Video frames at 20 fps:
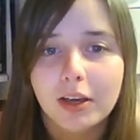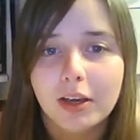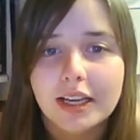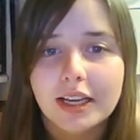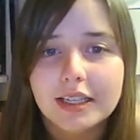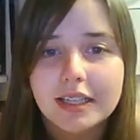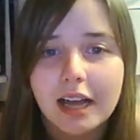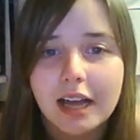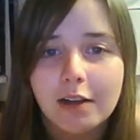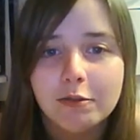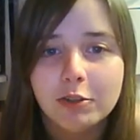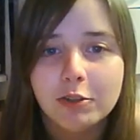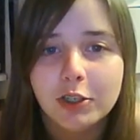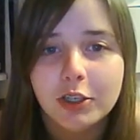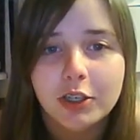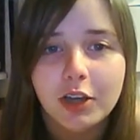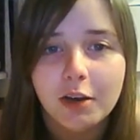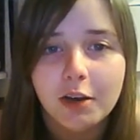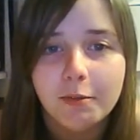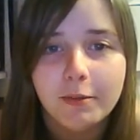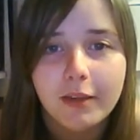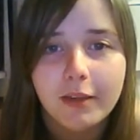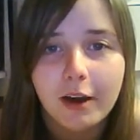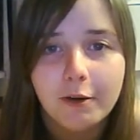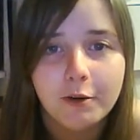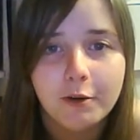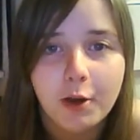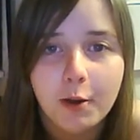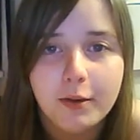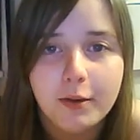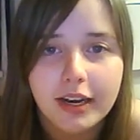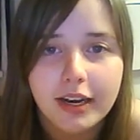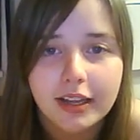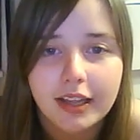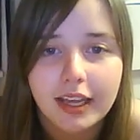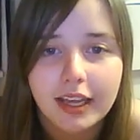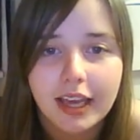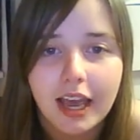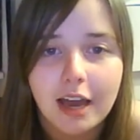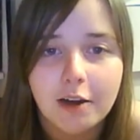It sounds good enough without knowing
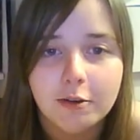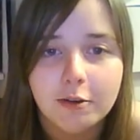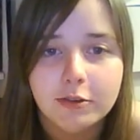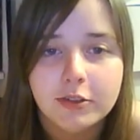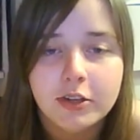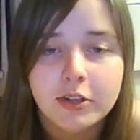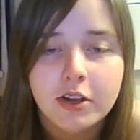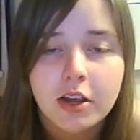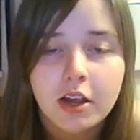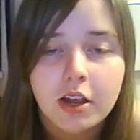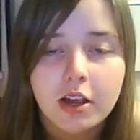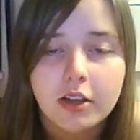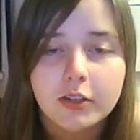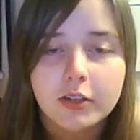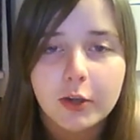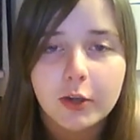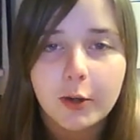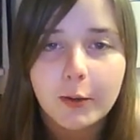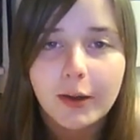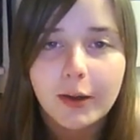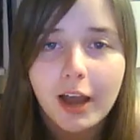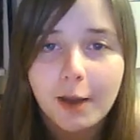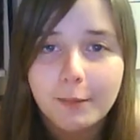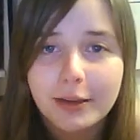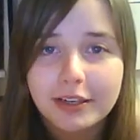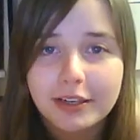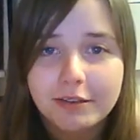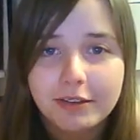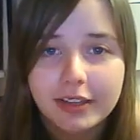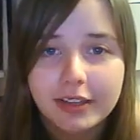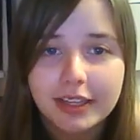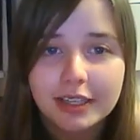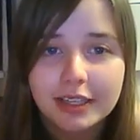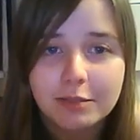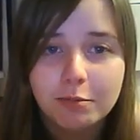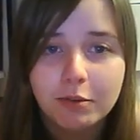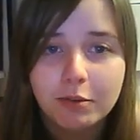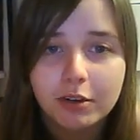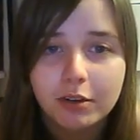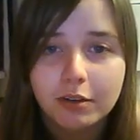anything else. So I can't wait to read this
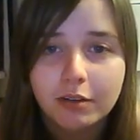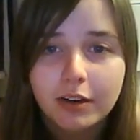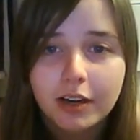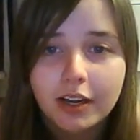one.